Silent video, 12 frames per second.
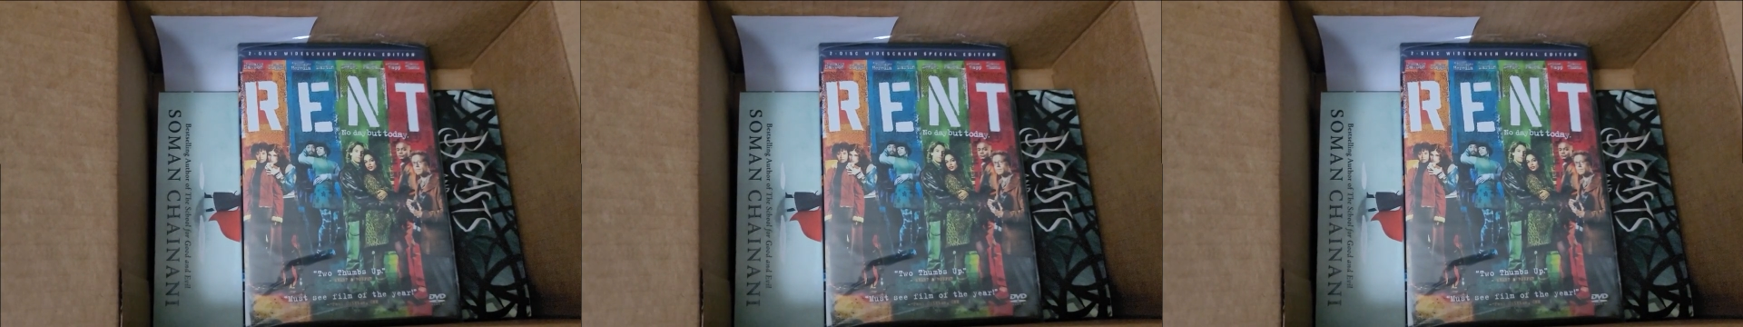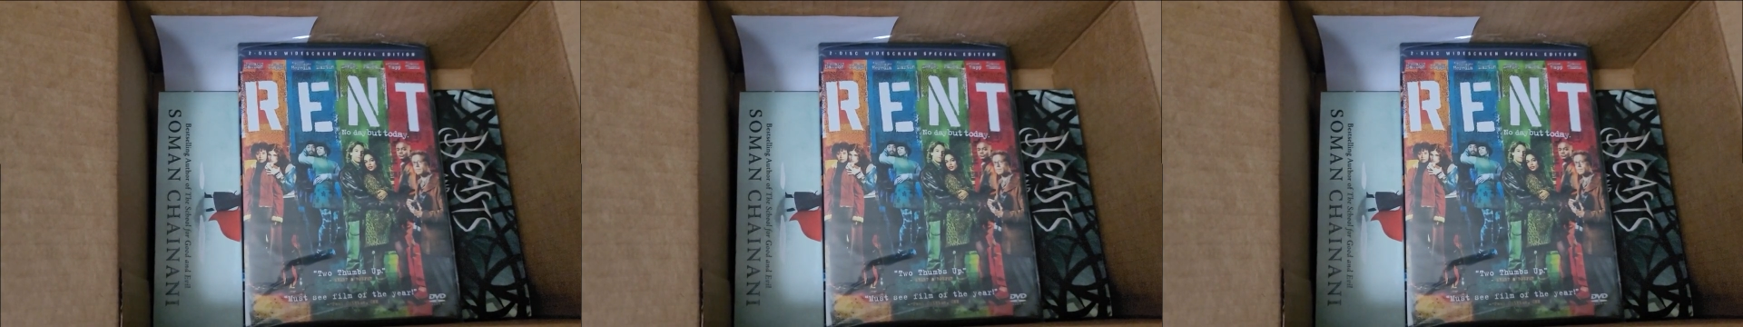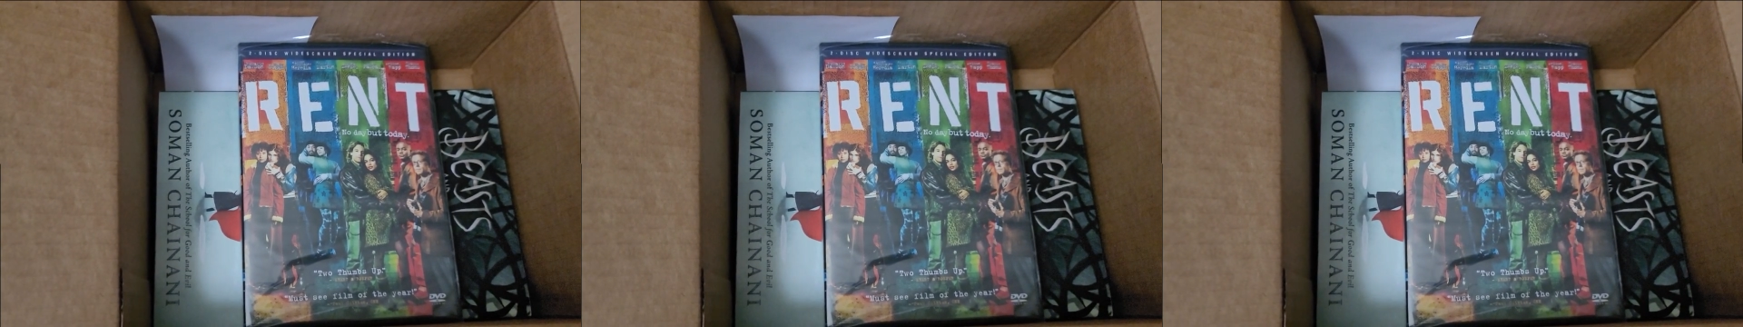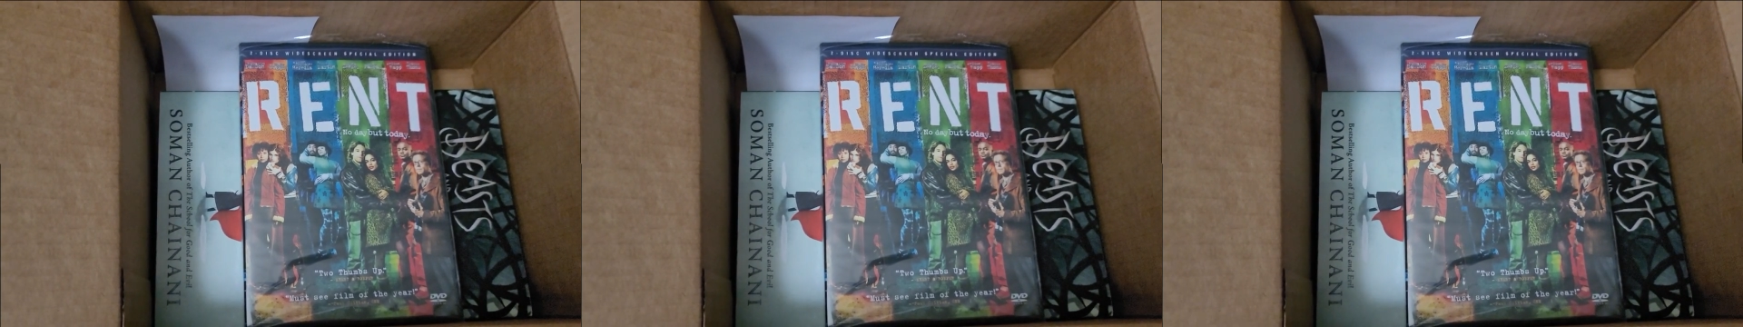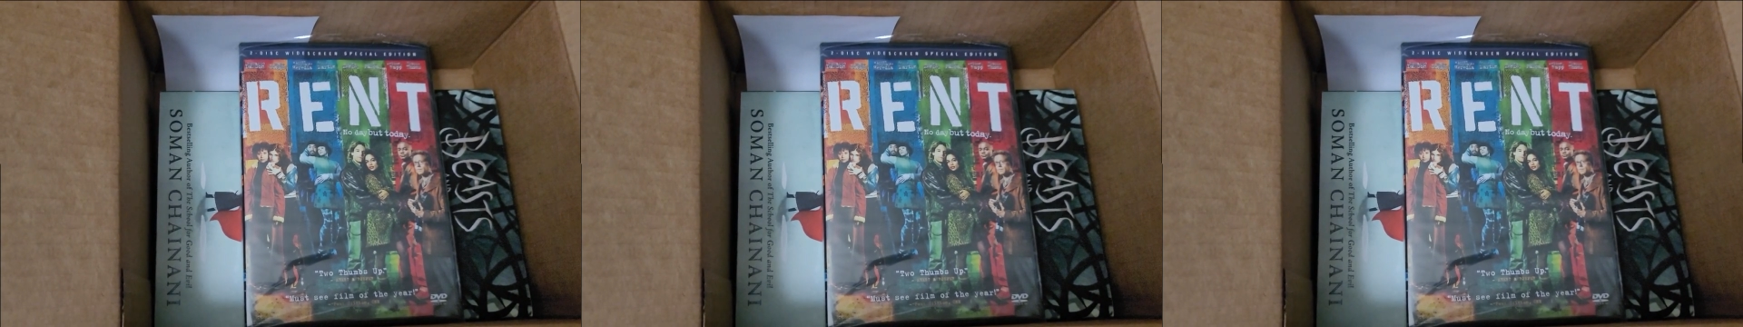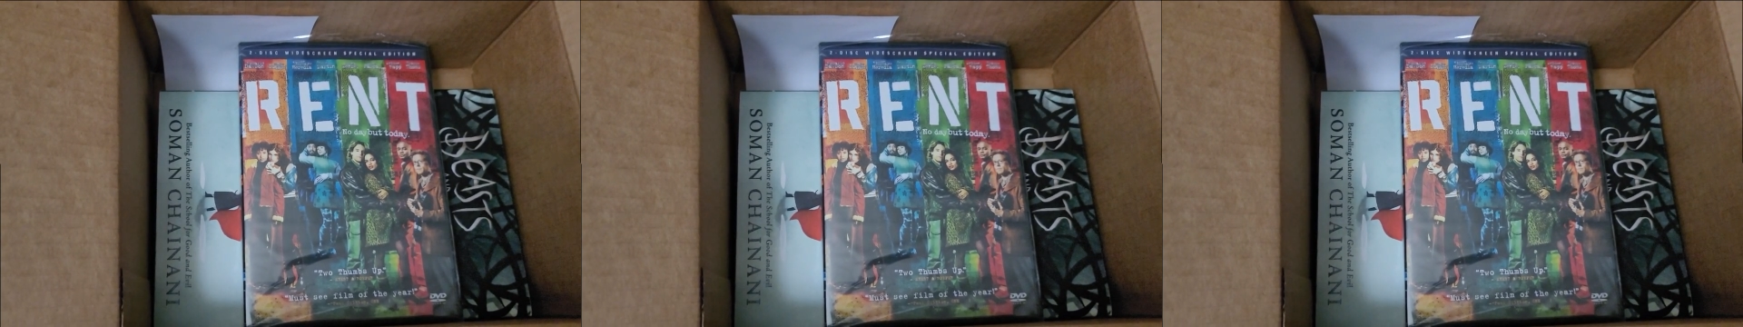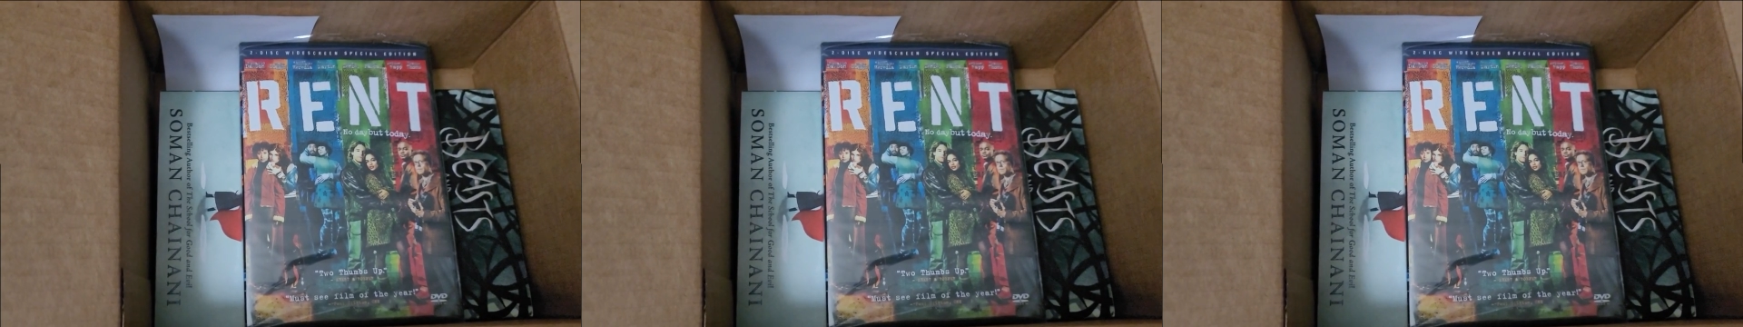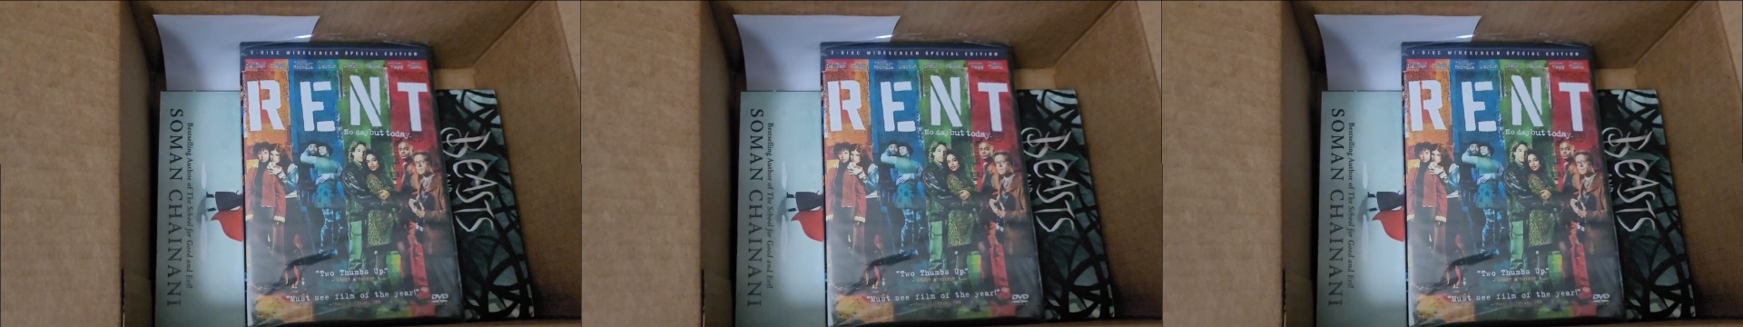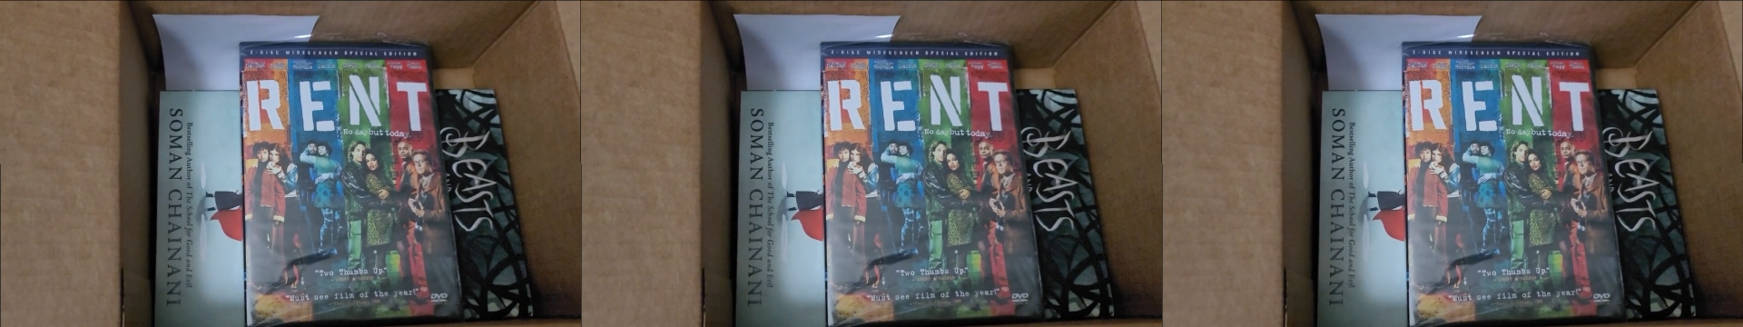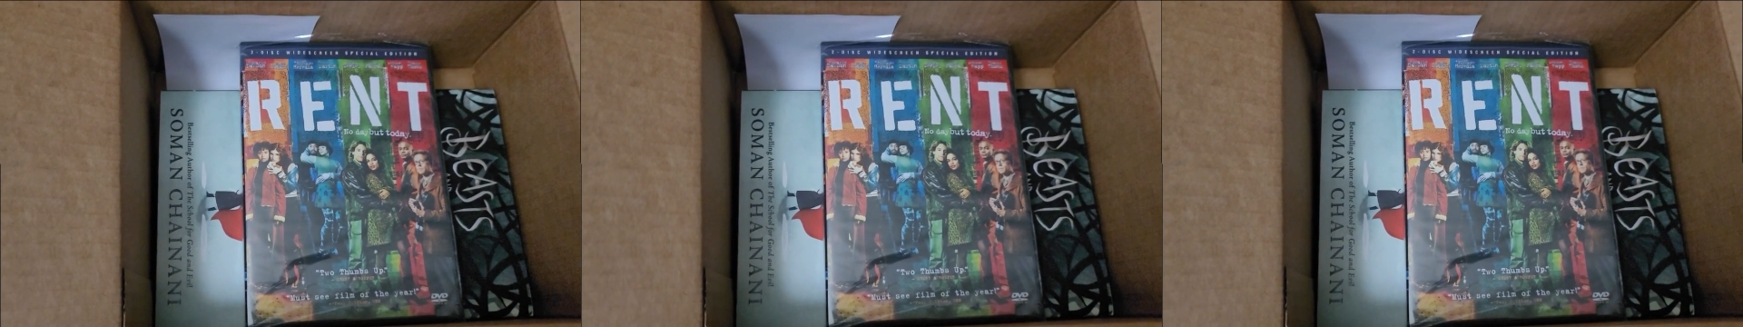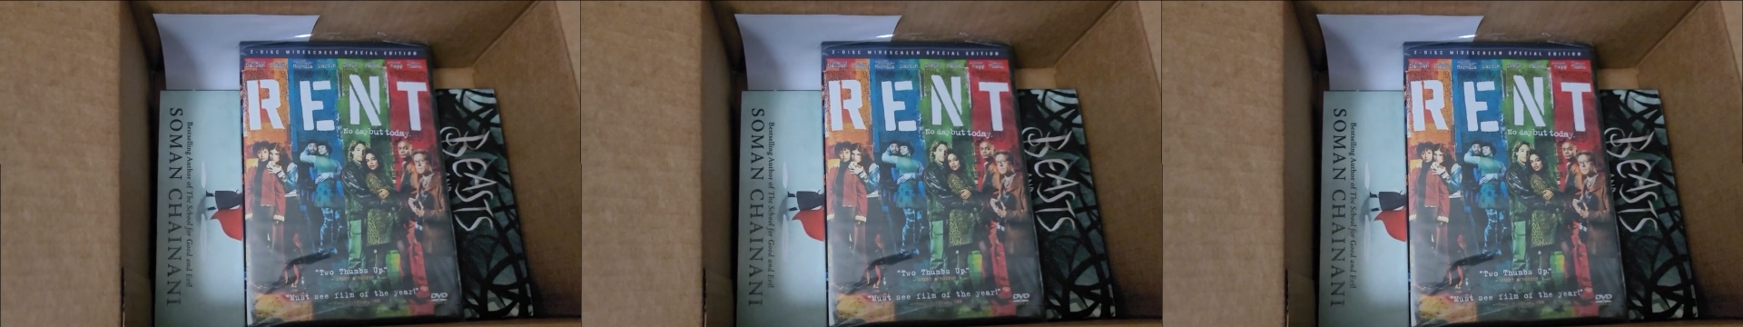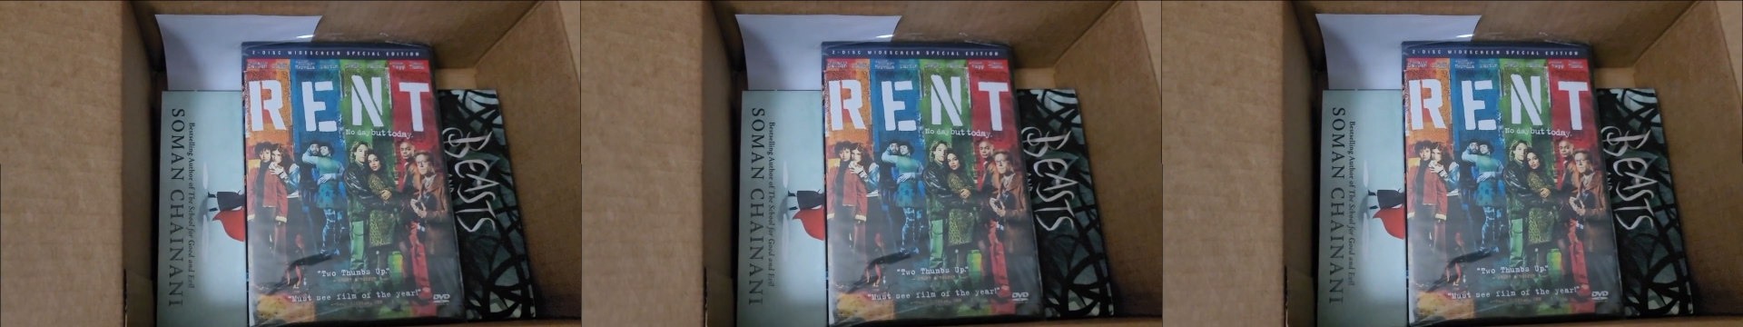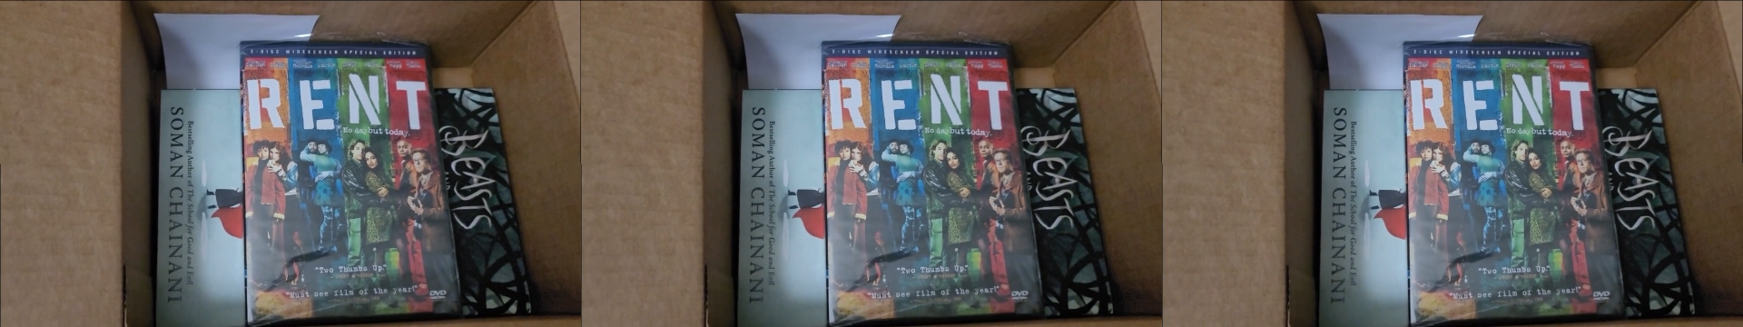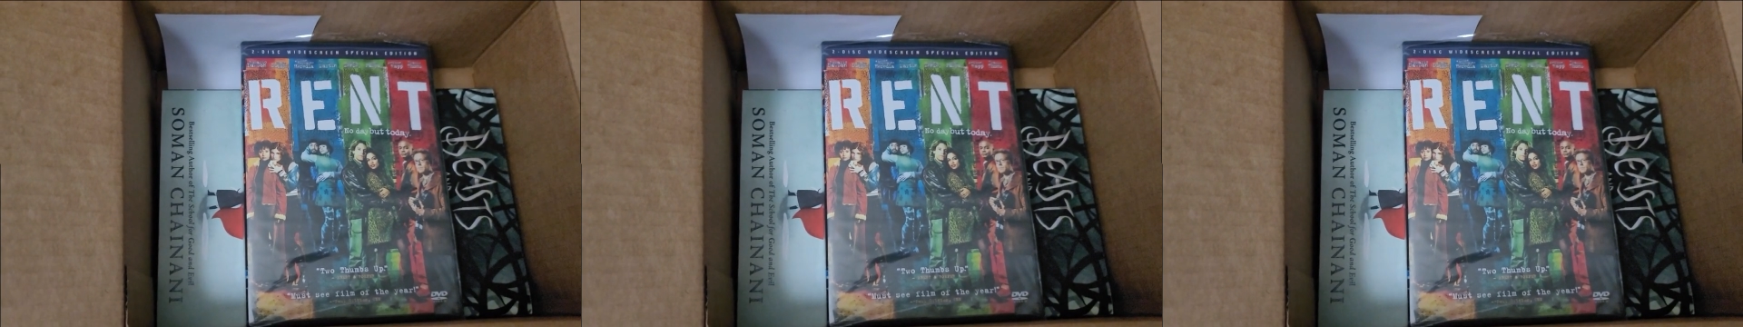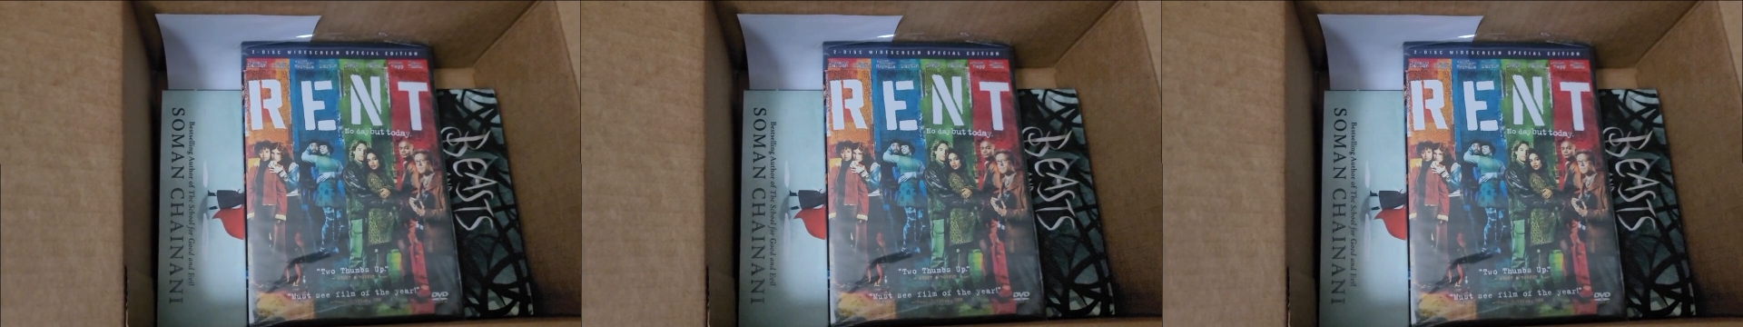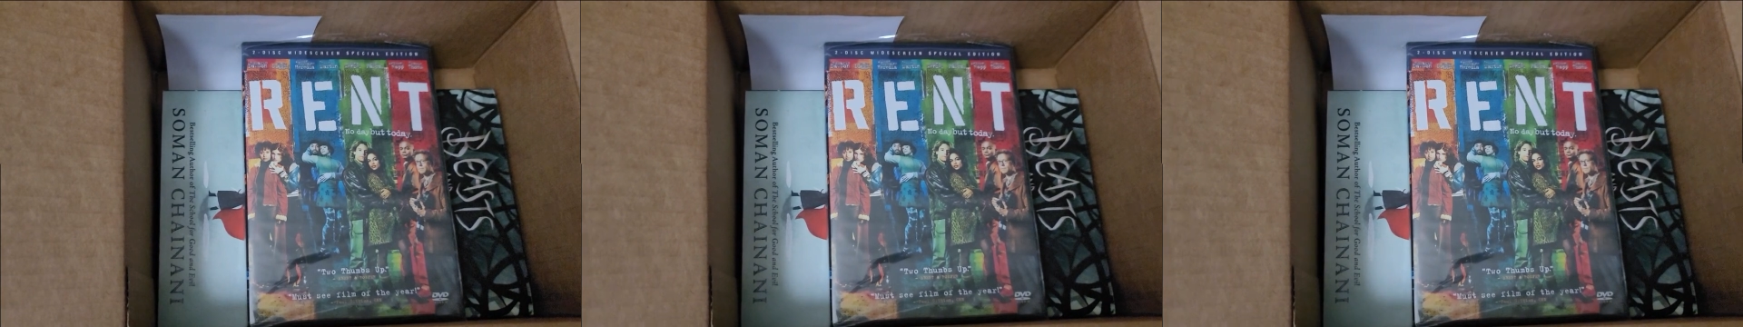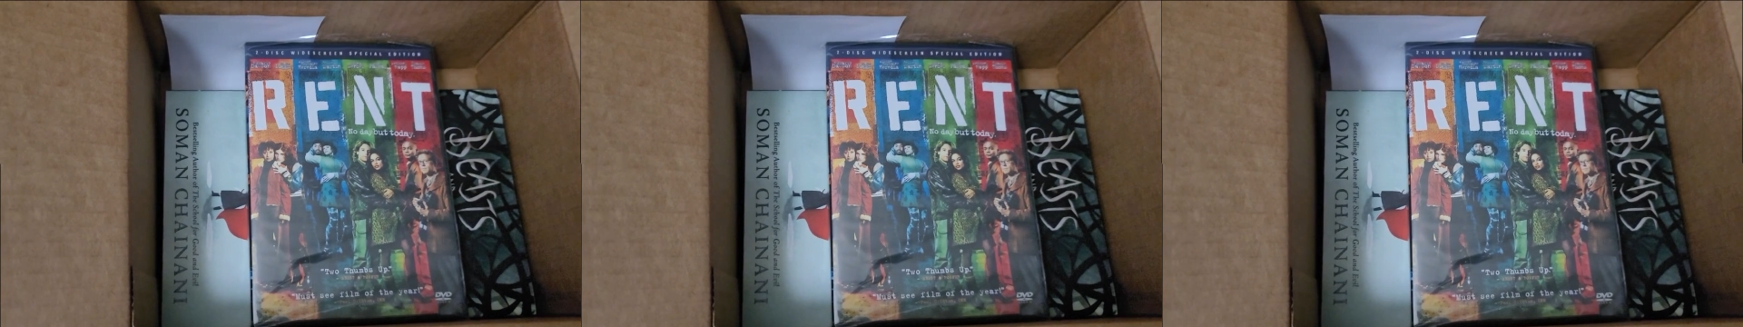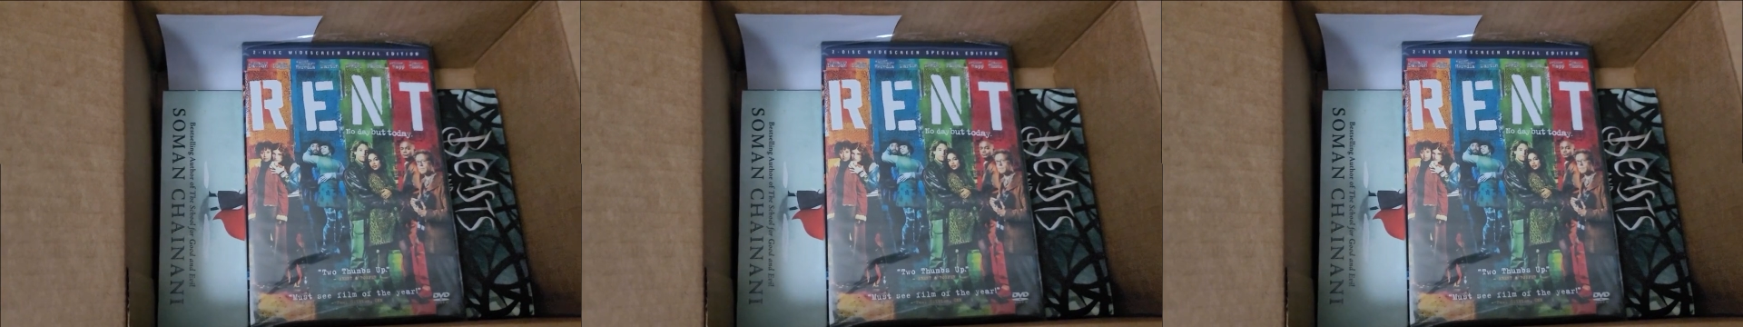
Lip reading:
Nobody's mouth can be seen.